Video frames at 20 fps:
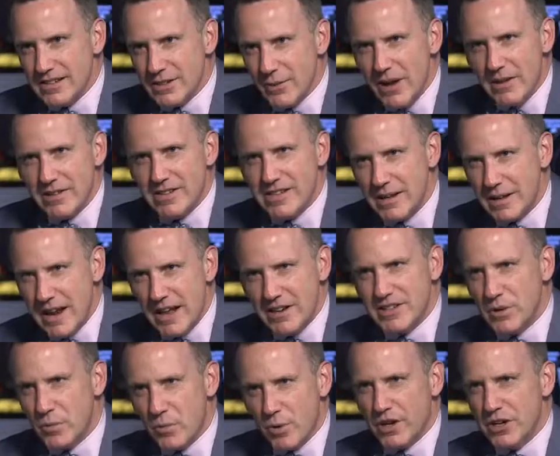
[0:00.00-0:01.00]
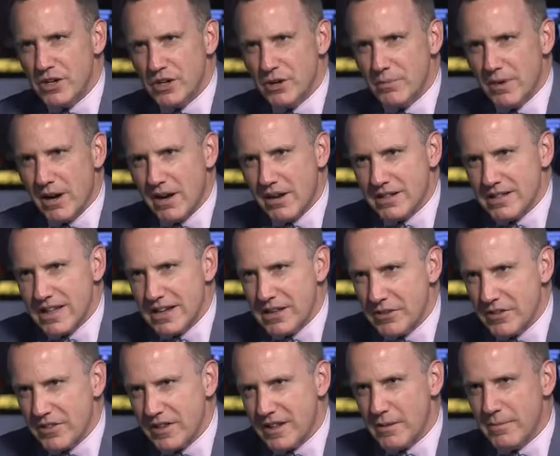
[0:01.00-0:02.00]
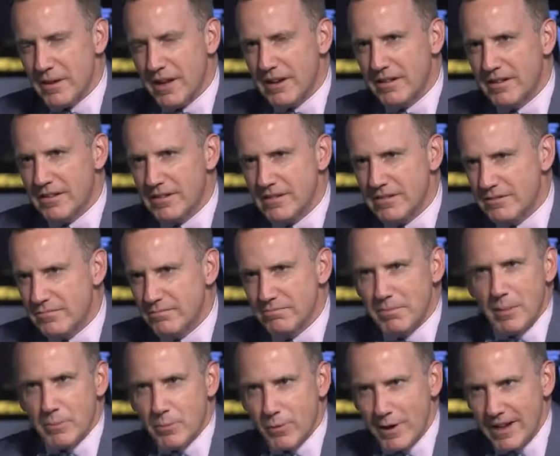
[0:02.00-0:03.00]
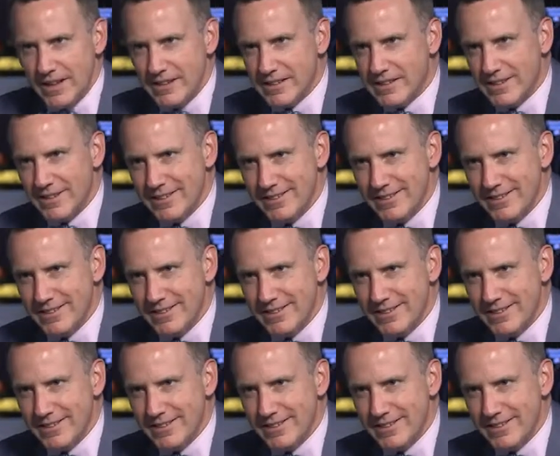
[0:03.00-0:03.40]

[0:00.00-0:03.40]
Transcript: So how does that work into your models? How do you think about bump rates?